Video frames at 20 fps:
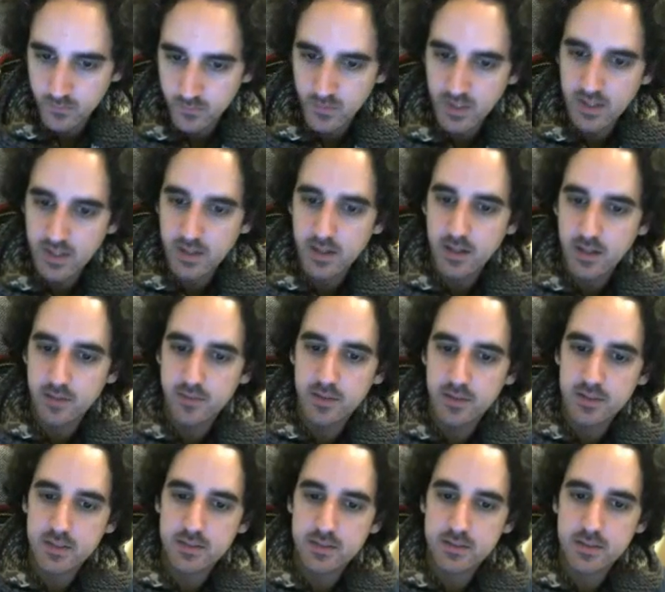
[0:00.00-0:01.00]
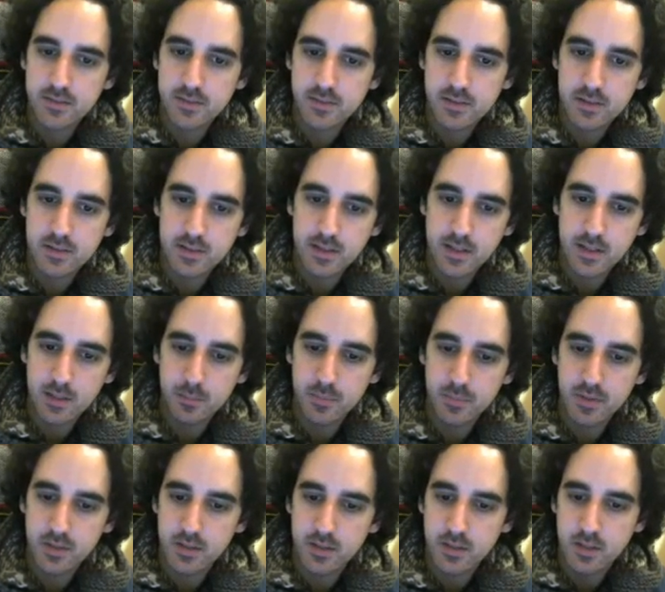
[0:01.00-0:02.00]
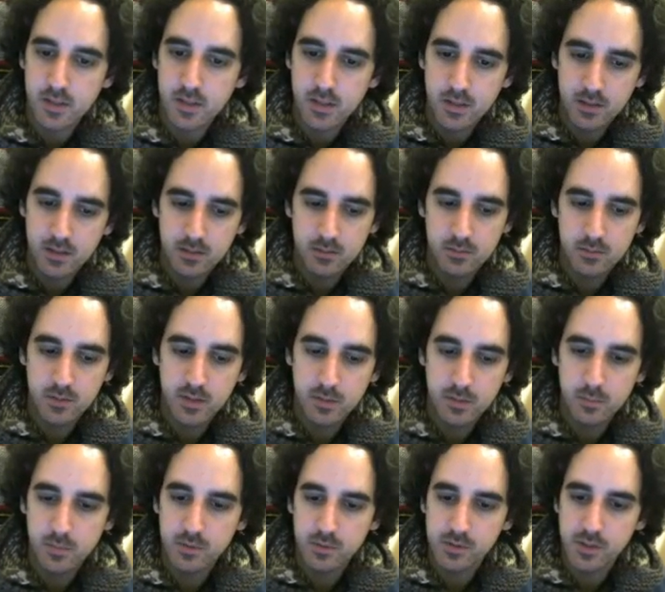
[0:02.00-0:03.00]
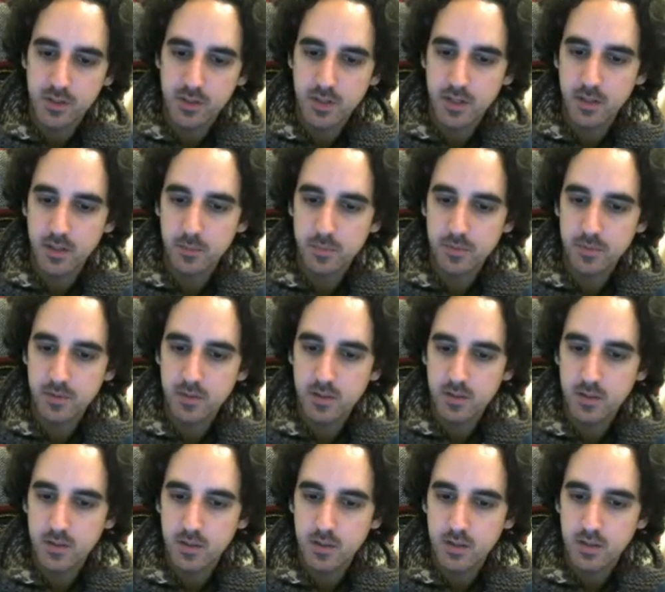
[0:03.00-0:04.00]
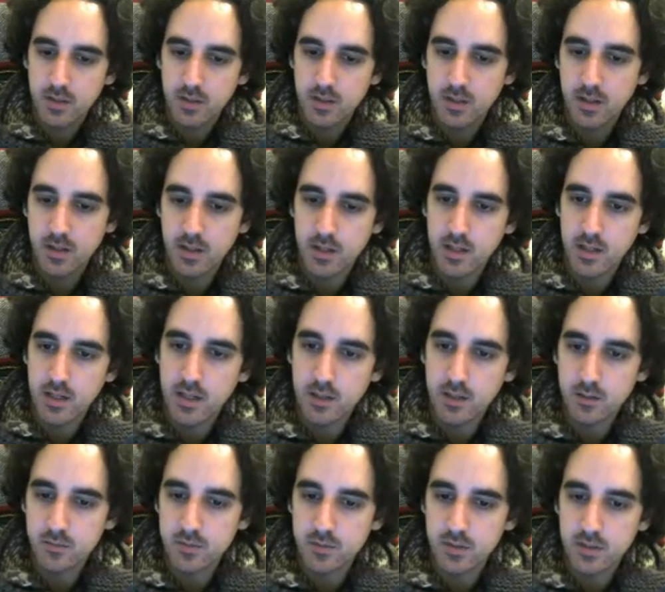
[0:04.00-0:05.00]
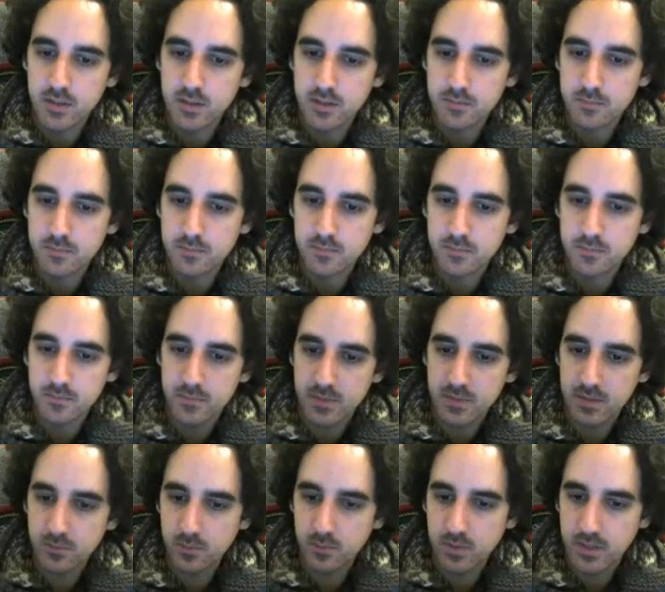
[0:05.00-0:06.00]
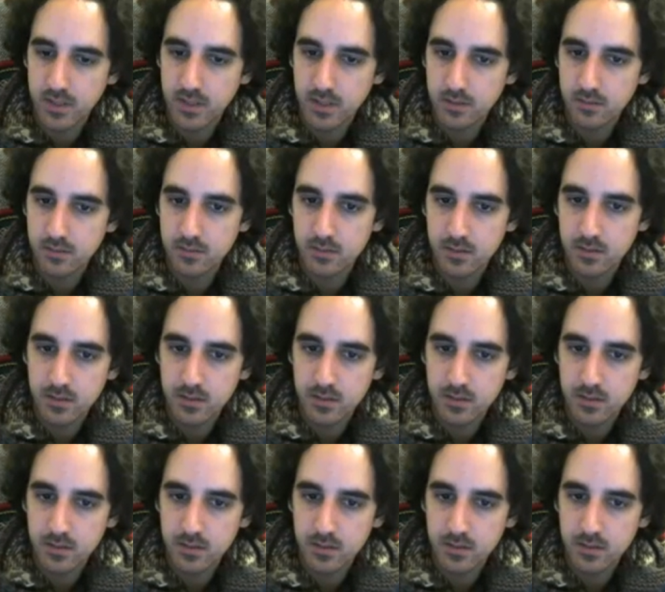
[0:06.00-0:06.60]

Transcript: Yeah, I think that's definitely helping to get more shape out of the volcano.